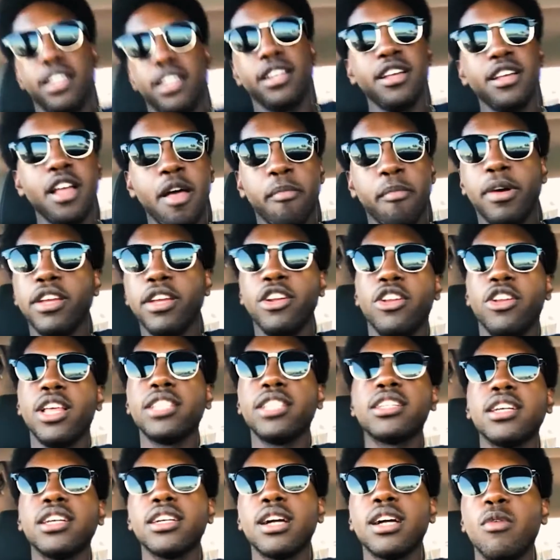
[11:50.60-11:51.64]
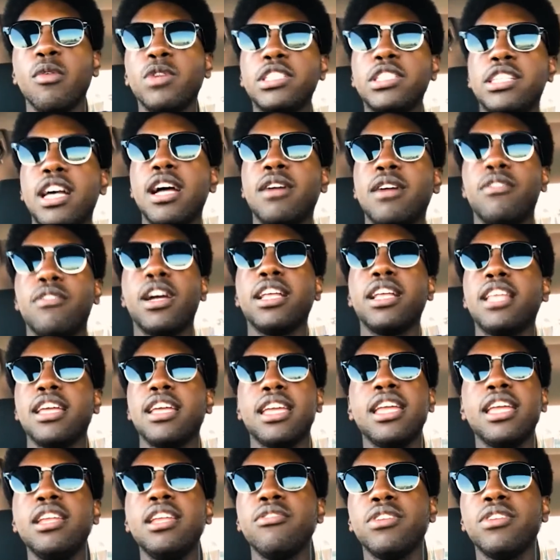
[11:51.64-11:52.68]
But, you know, that's going to come with time, right? Like
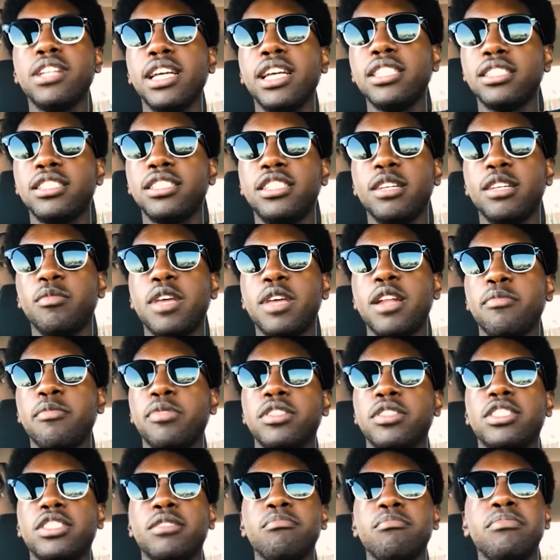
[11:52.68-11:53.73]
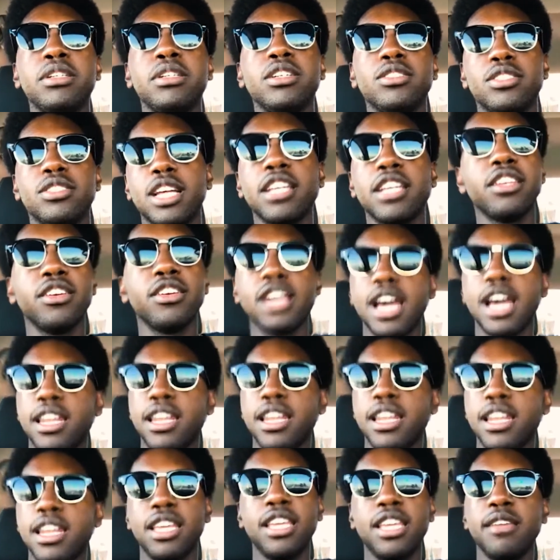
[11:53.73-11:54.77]
any relationship that a person builds, like you got to
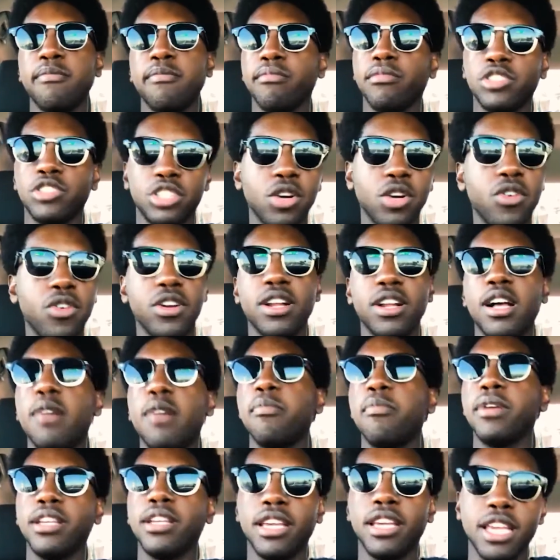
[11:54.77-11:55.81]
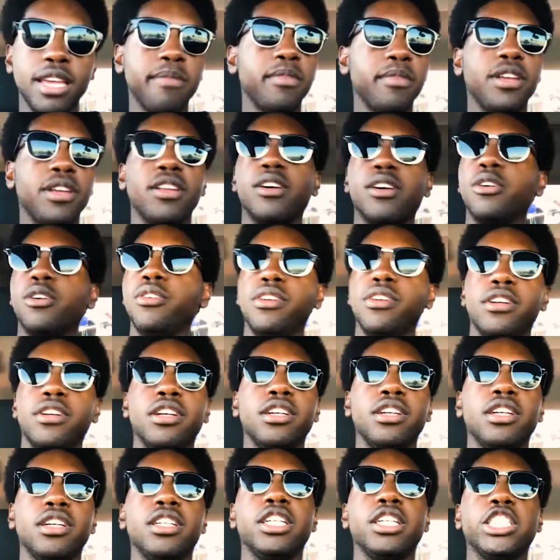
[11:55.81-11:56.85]
keep showing up and keep, you know,
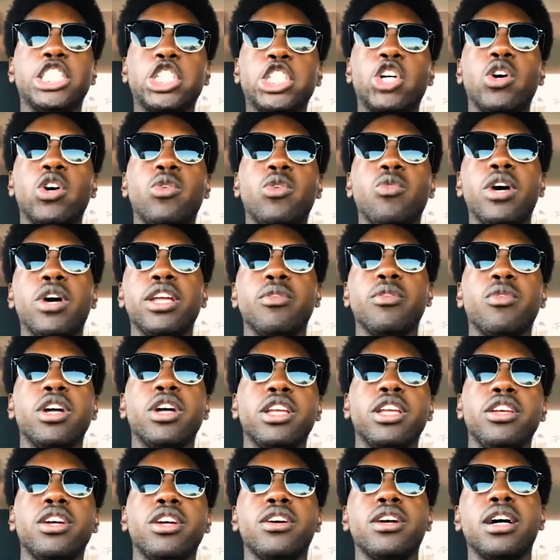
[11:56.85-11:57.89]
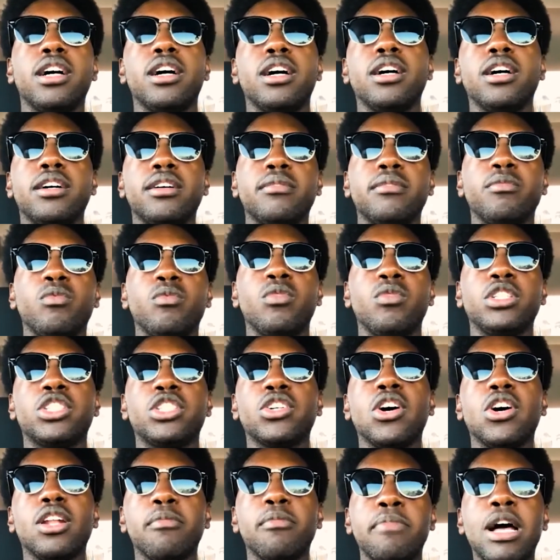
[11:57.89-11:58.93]
showing what you're
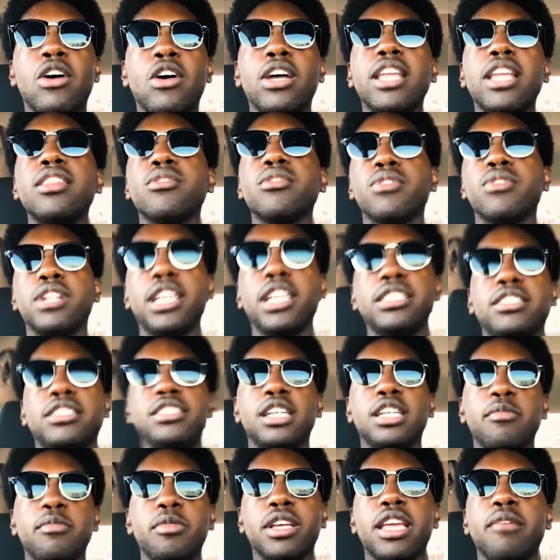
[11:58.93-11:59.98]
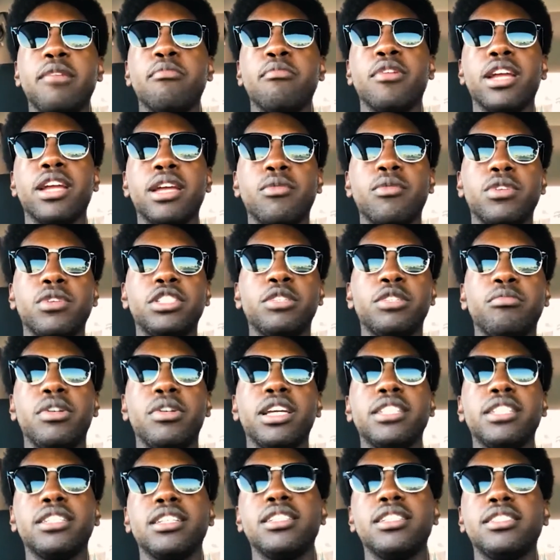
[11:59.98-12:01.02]
all about in the relationship and keep bringing what you're
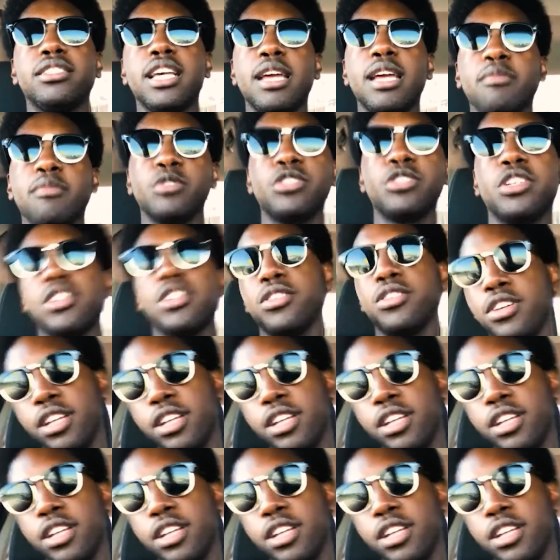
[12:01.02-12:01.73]
bringing to the table. So,